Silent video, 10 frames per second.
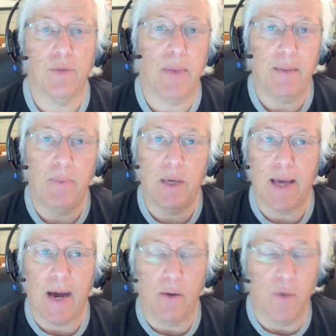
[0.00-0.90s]
It may
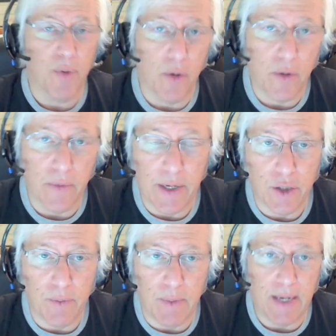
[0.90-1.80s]
be our
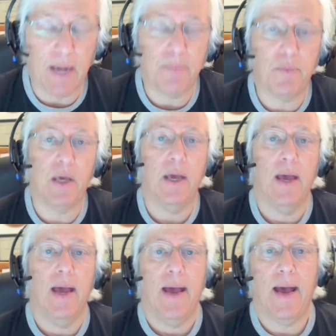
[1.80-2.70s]
brokerage, it may not be.
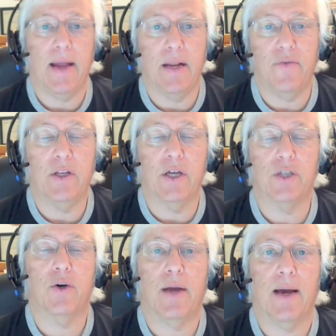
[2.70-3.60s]
And if it
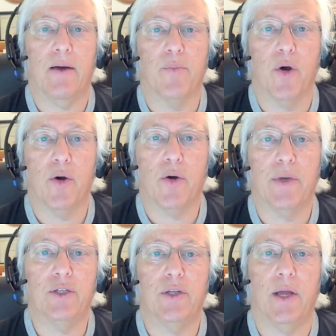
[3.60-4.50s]
does go to our
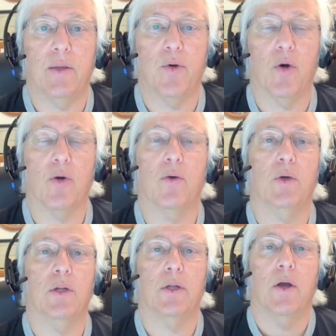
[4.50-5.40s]
brokerage, then the broker
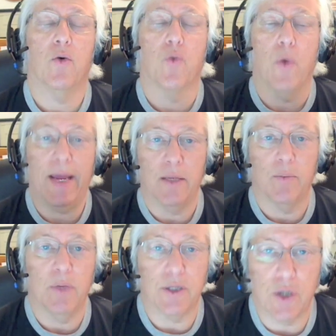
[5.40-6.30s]
will
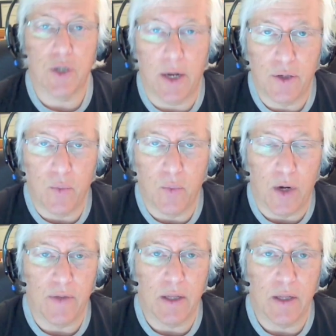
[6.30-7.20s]
randomly assign it to
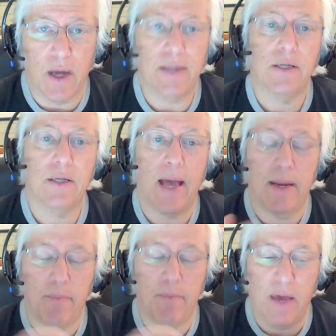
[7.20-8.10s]
one of the clients,
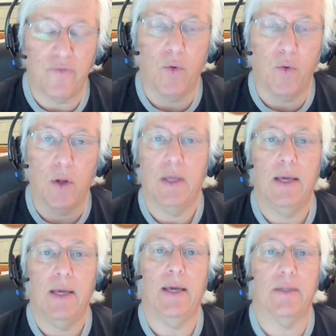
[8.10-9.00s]
and it may fall
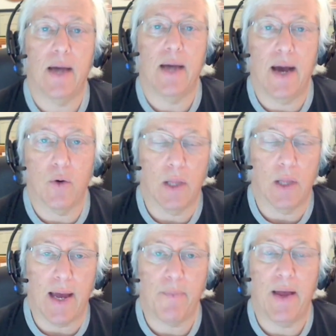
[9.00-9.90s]
into our
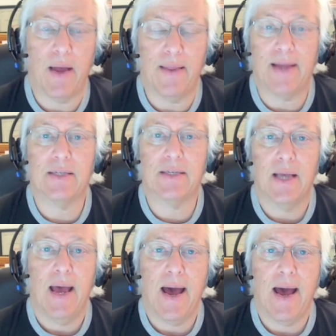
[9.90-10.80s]
lap. And that's
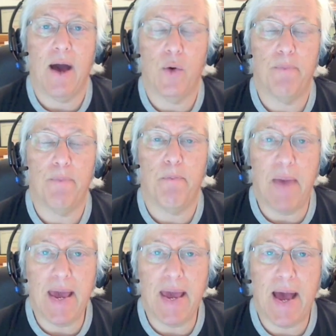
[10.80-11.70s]
how it
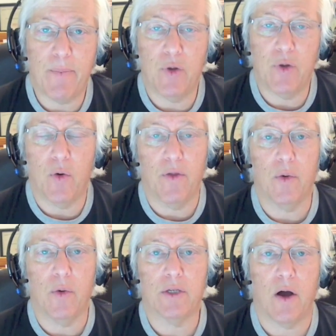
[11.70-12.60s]
may happen,
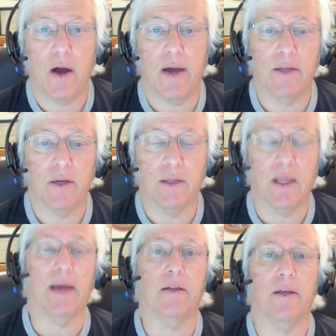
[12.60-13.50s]
although it's highly
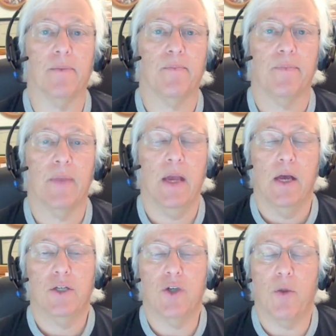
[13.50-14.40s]
unlikely.
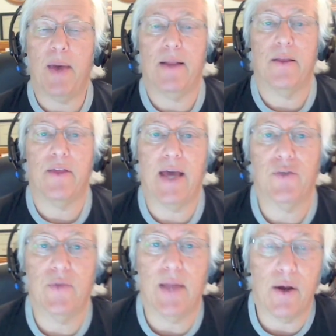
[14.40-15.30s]
So, Ben,
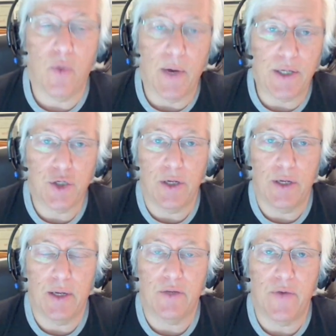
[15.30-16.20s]
thanks for that
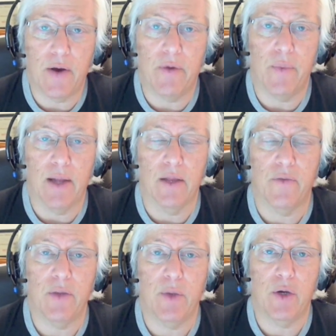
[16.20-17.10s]
question. It's very
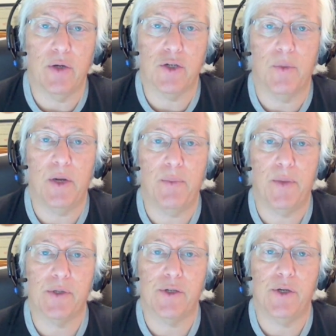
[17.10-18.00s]
relevant because so many
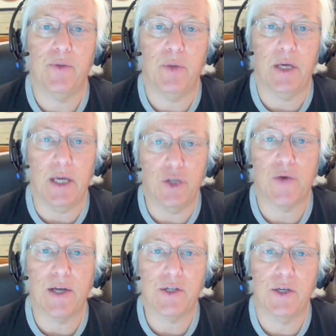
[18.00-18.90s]
people seem to be
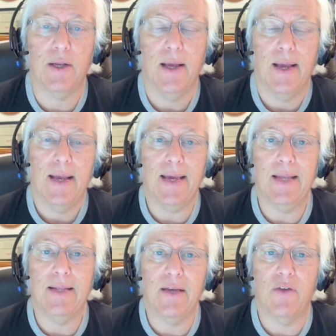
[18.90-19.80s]
interested
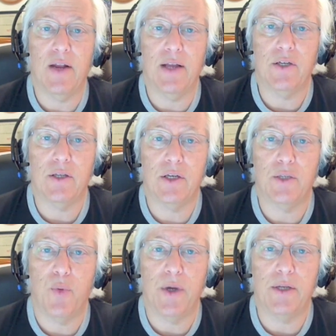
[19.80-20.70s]
in dividends at
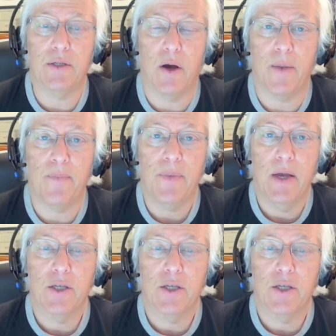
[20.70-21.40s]
this point in time.